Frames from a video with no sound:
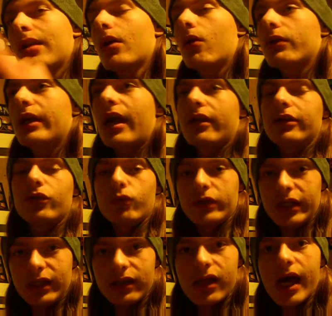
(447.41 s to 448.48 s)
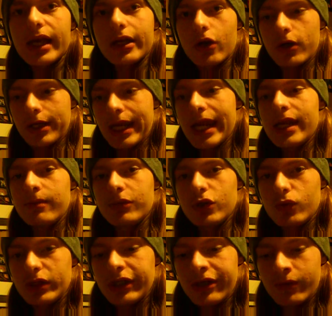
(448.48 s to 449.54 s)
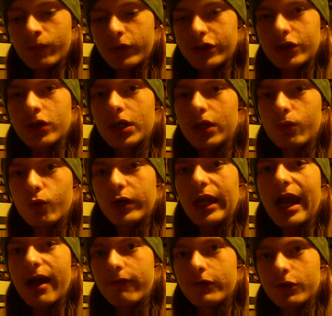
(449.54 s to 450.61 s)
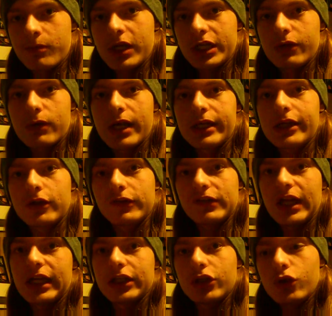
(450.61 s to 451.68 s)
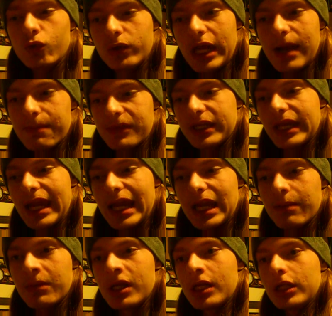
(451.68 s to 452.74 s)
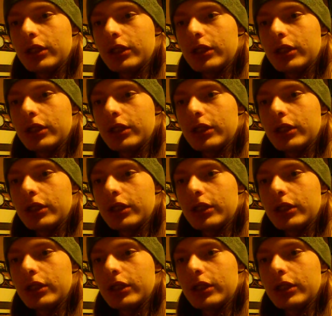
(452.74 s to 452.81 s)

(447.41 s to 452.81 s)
oh yeah, you did like our game, you didn't return it, we have your money right here saying you kept the game,